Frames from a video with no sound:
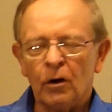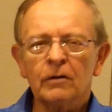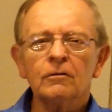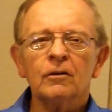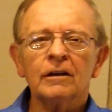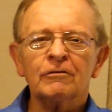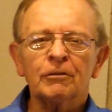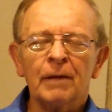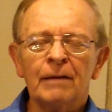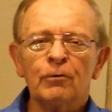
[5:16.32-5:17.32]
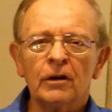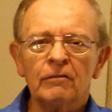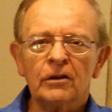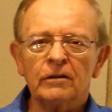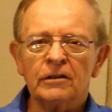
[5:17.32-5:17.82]
From my
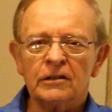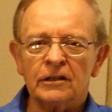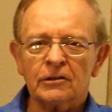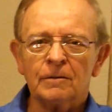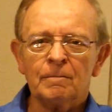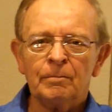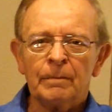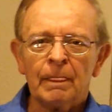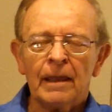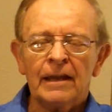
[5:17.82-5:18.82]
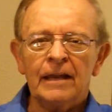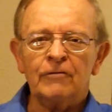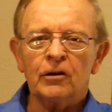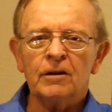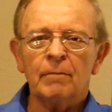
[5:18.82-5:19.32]
point of view is this.
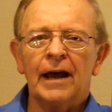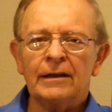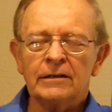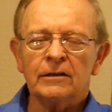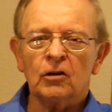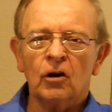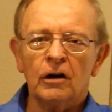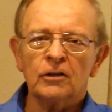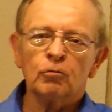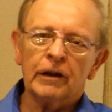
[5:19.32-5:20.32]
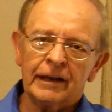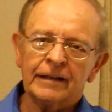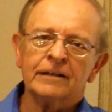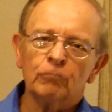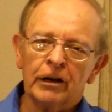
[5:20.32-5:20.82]
if you're going to buy and sell cars, why
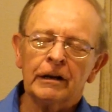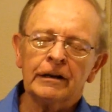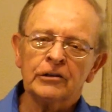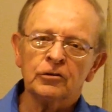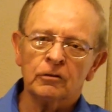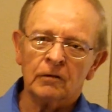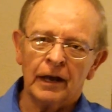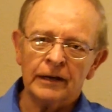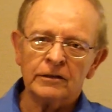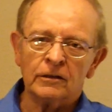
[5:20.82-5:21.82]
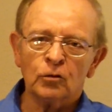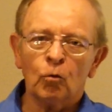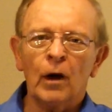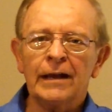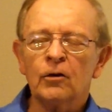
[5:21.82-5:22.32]
don't I get your own license?
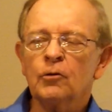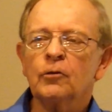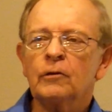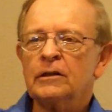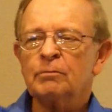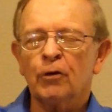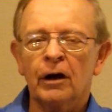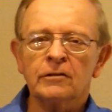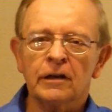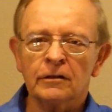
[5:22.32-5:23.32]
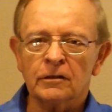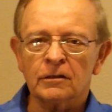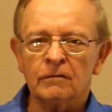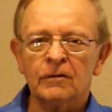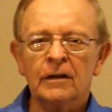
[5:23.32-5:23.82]
Why go through these
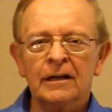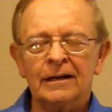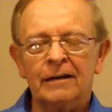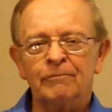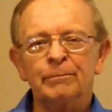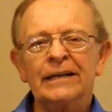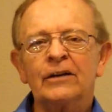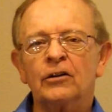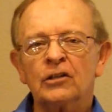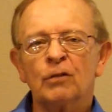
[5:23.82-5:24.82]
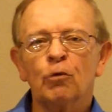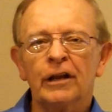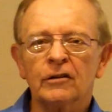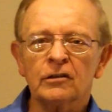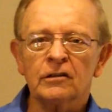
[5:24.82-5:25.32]
processes of being on
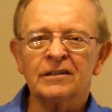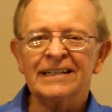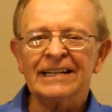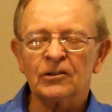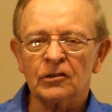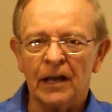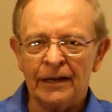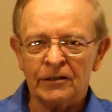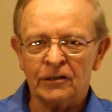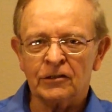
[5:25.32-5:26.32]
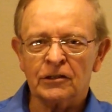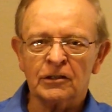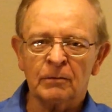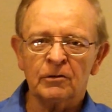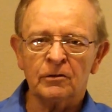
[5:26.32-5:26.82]
someone else's dealer's license
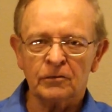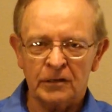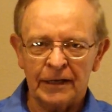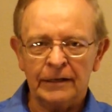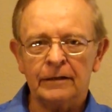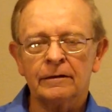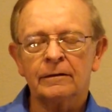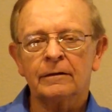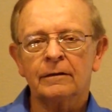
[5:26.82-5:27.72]
in some other state?